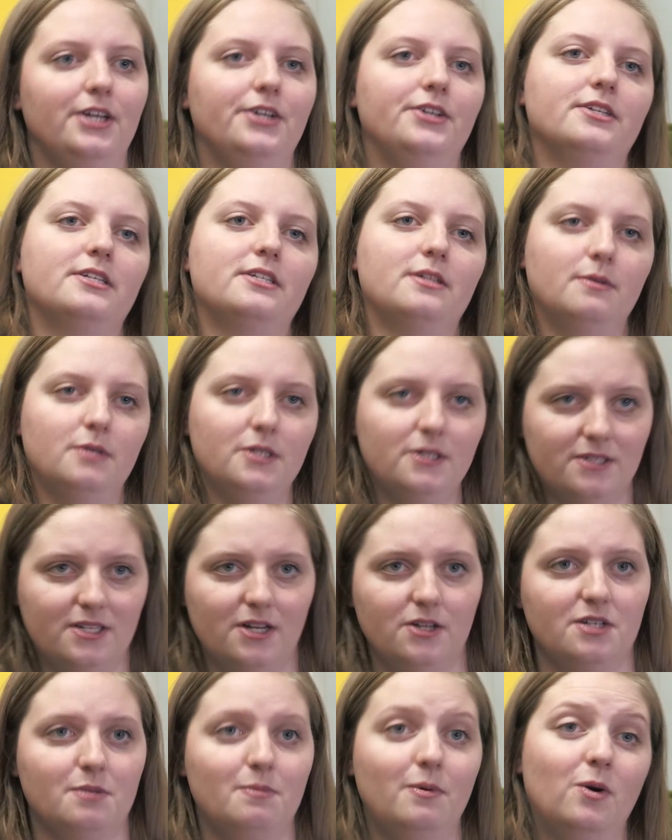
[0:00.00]
and
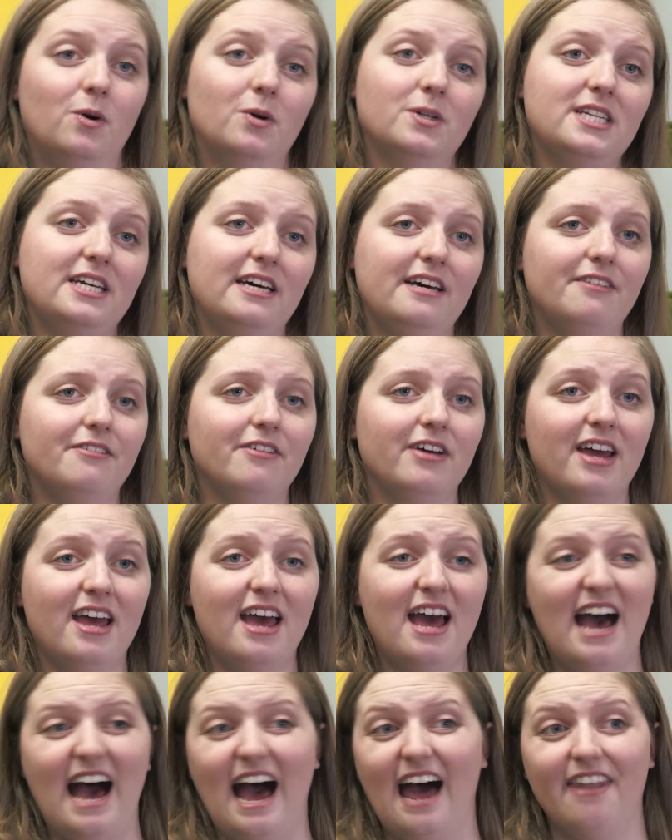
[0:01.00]
so supportive,
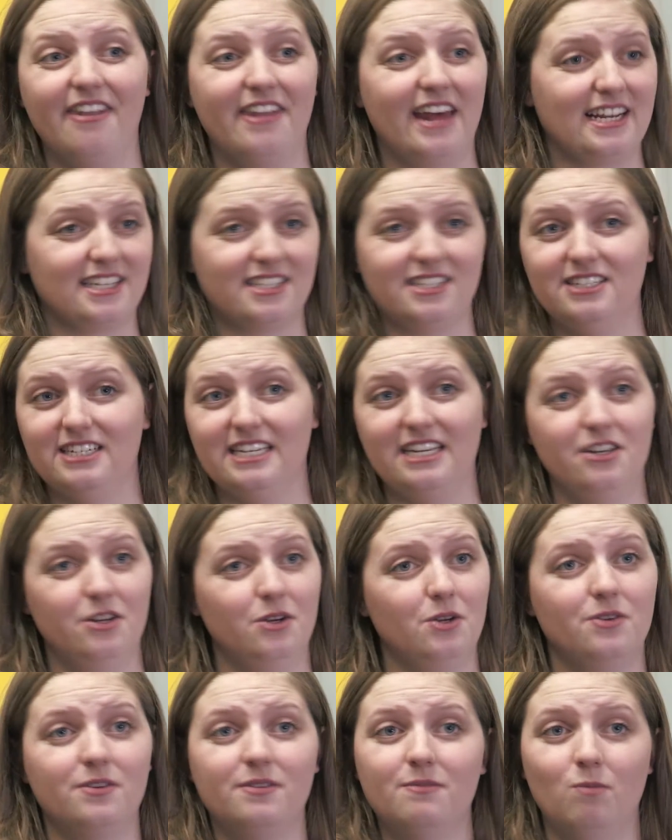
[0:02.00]
and that's
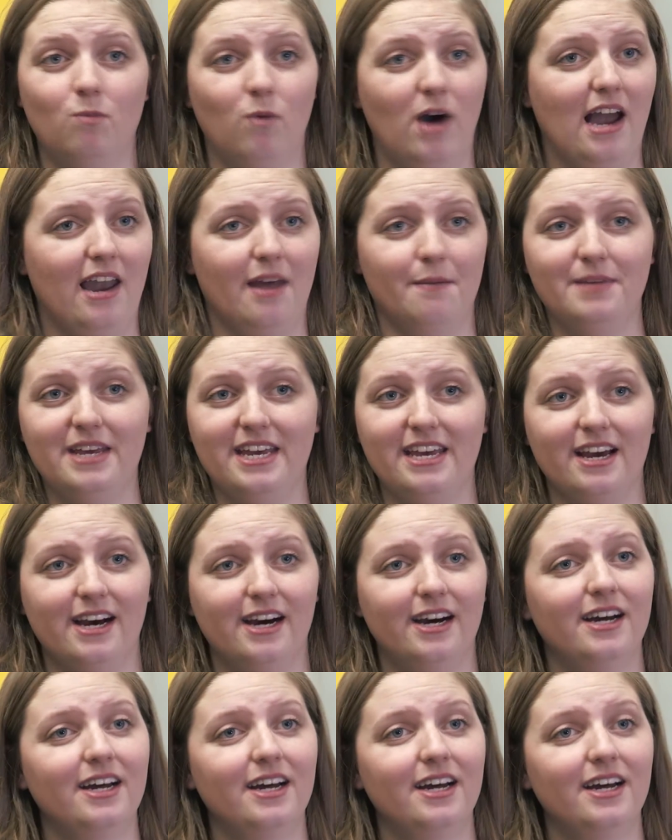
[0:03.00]
continued while I'm here.